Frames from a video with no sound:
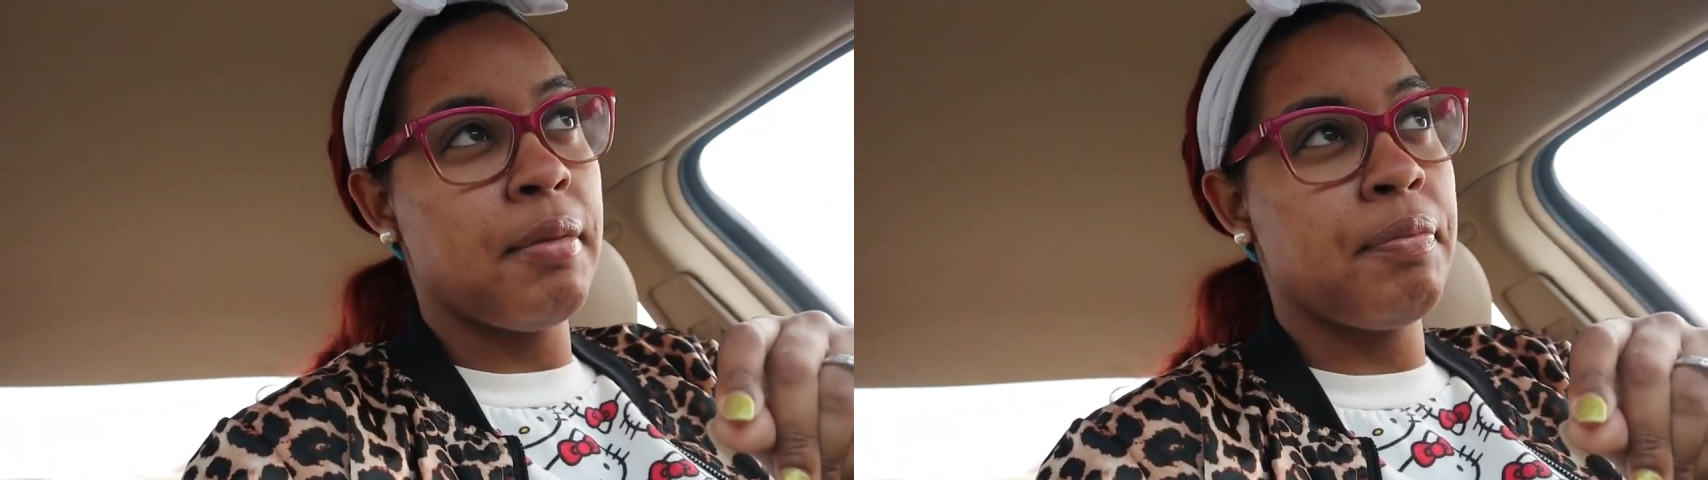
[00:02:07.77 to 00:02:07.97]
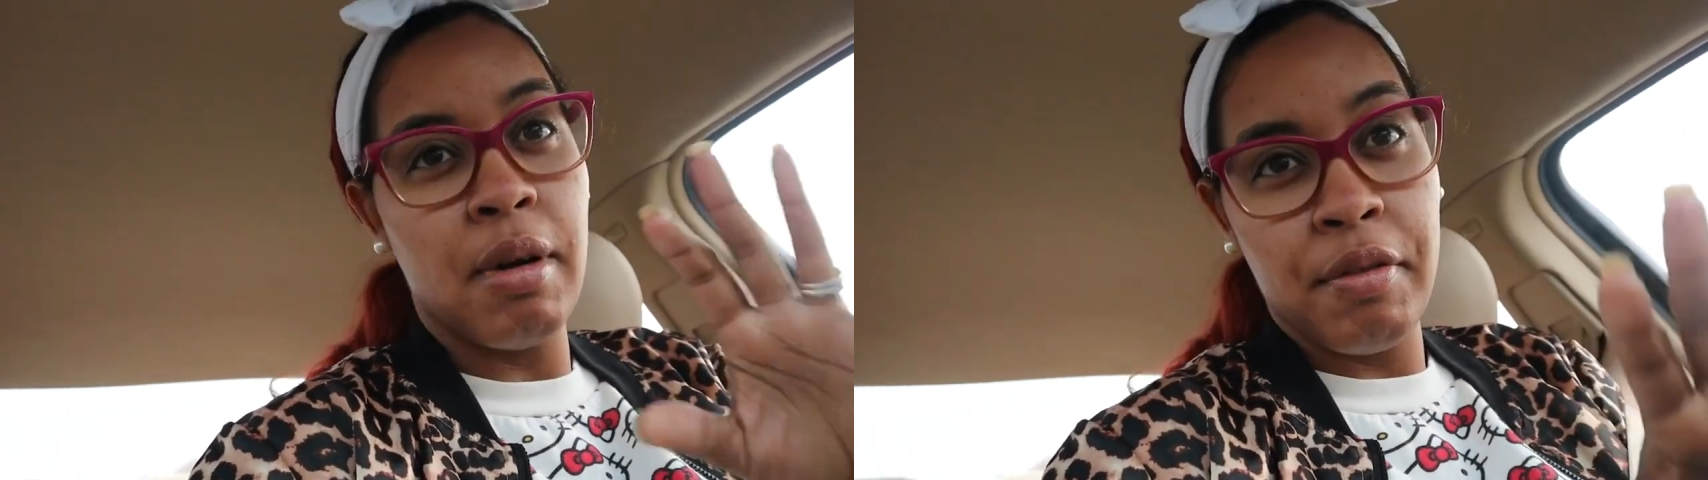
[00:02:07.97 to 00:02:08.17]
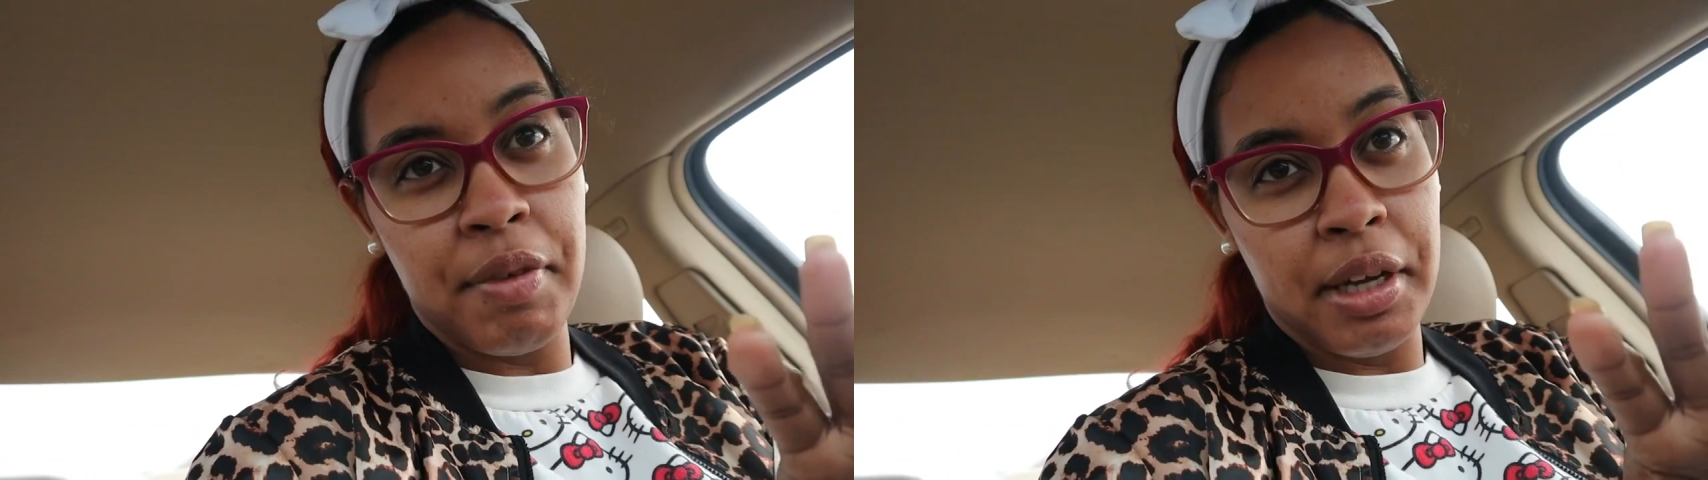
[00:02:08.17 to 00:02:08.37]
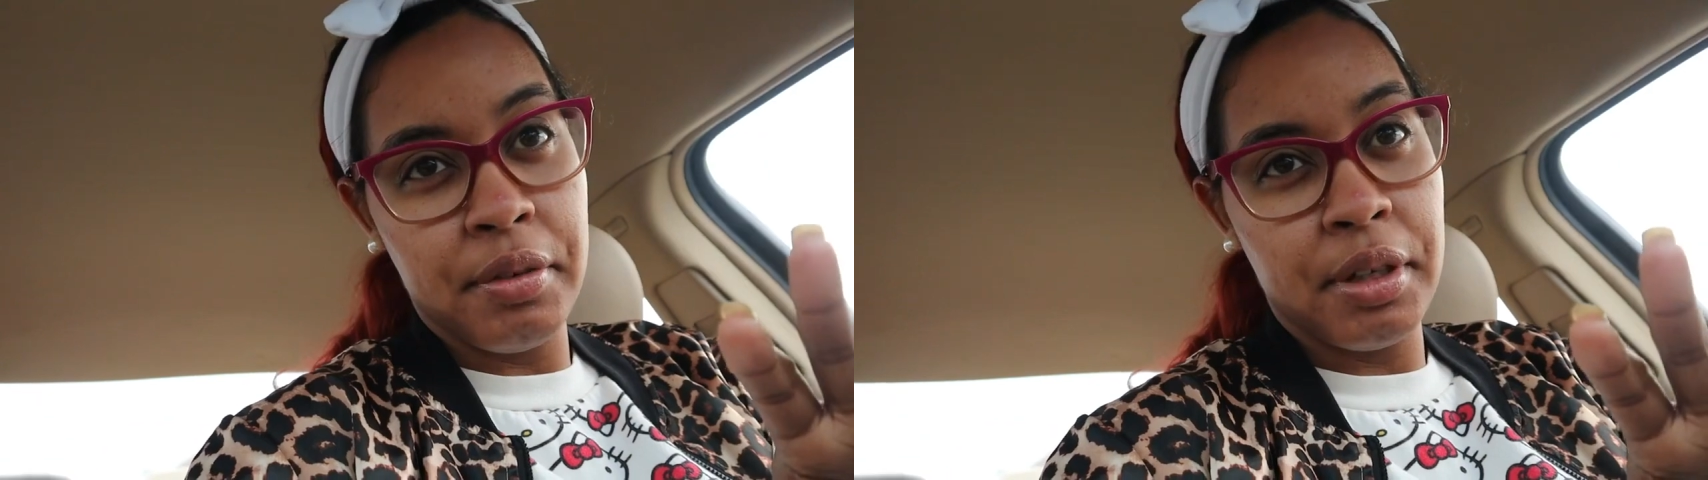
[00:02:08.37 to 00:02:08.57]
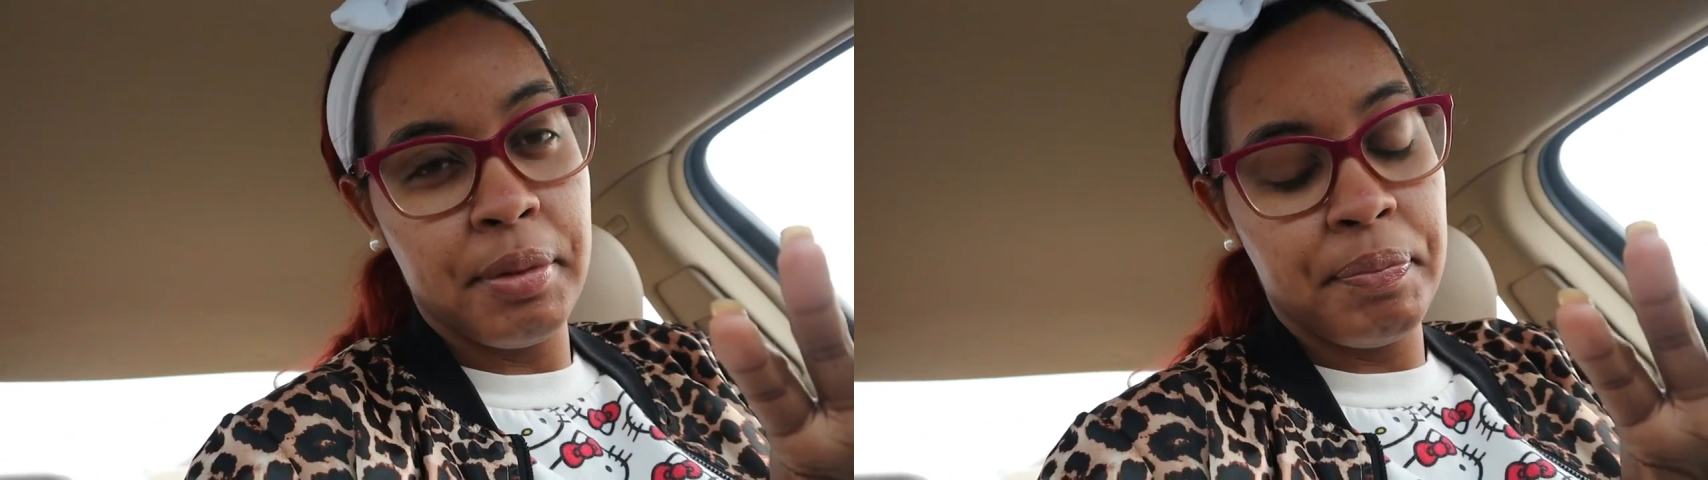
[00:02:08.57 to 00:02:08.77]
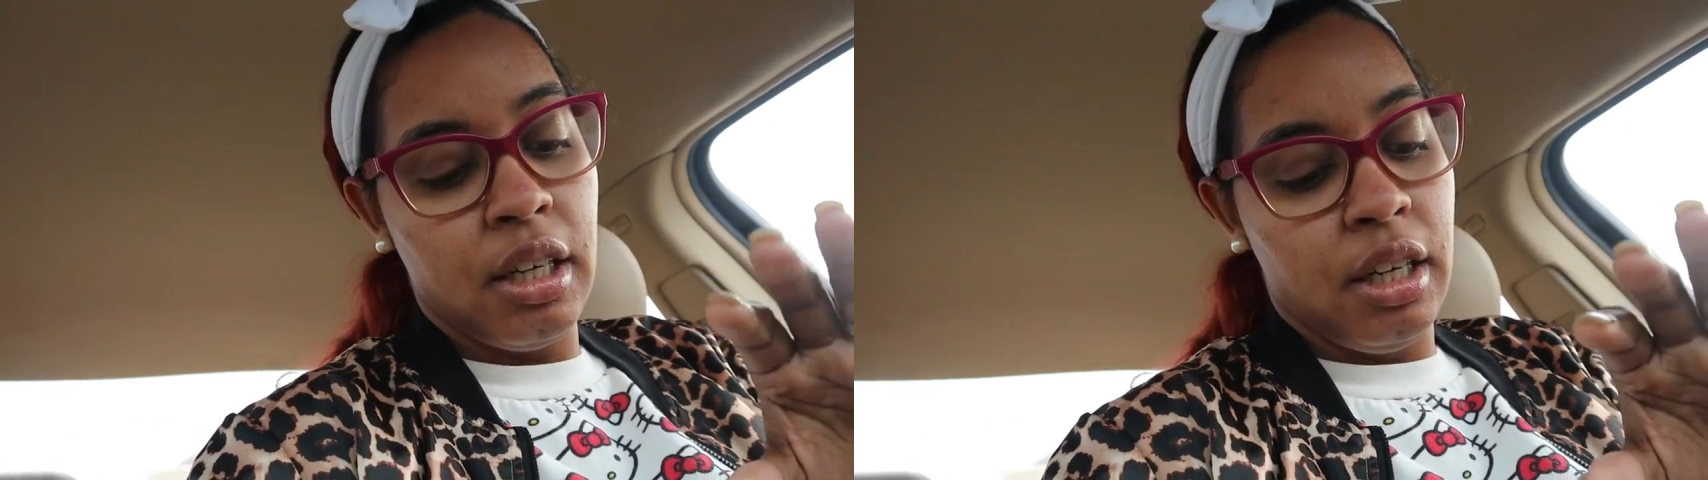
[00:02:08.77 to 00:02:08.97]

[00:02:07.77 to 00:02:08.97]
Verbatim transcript: is my favorite.